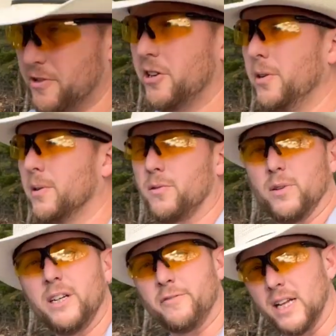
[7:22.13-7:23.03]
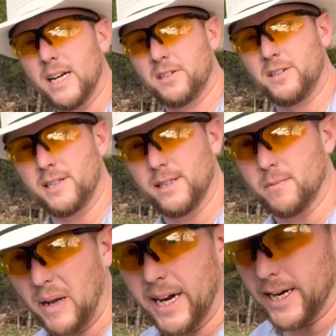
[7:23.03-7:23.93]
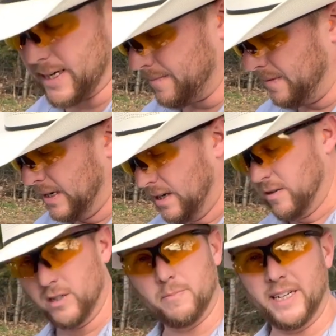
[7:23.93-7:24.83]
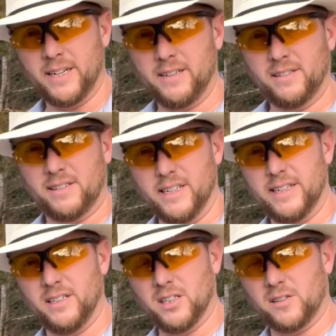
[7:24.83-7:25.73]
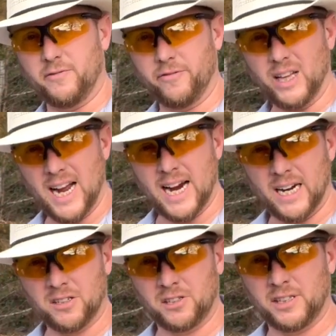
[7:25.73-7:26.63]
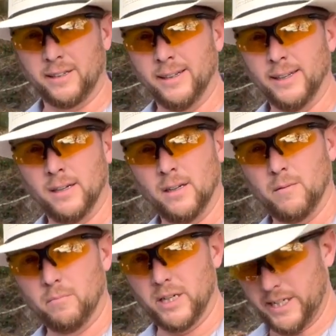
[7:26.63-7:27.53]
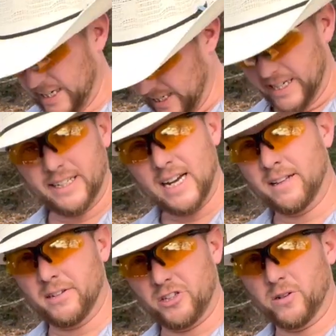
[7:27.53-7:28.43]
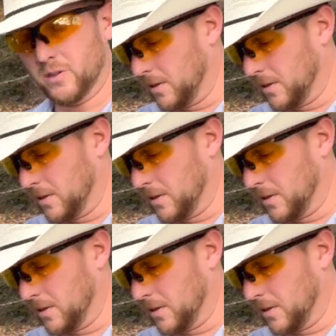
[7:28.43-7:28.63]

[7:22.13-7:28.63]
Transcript: 2 or 3 flashes in the pan, which means that it just flashed, but it didn't ignite the charge